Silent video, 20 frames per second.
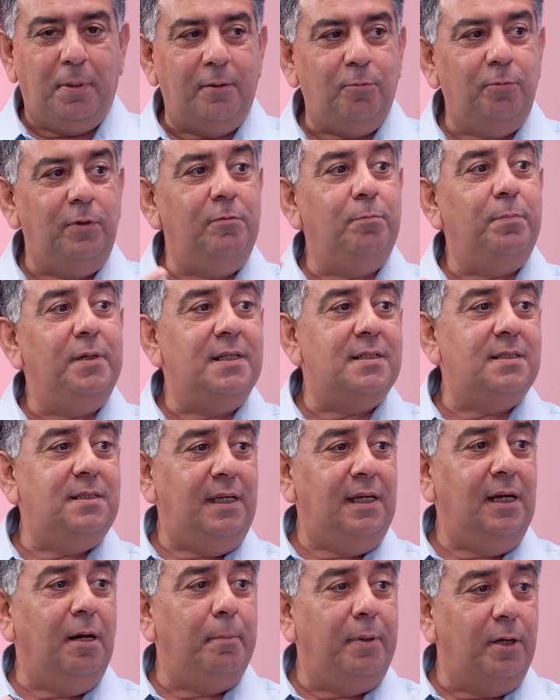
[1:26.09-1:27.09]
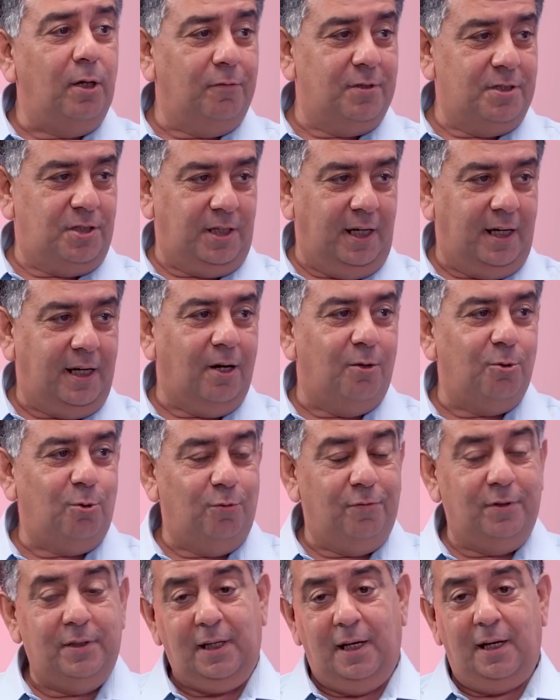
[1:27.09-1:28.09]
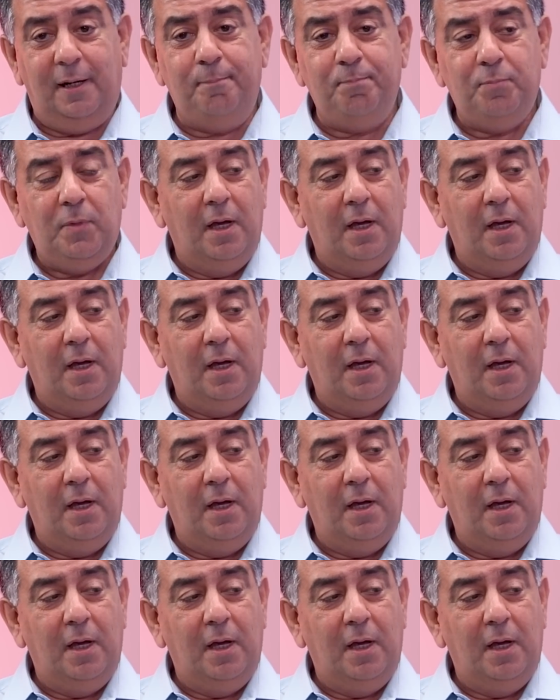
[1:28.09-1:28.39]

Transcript: But we've been seeing a bit of a shakeout over there.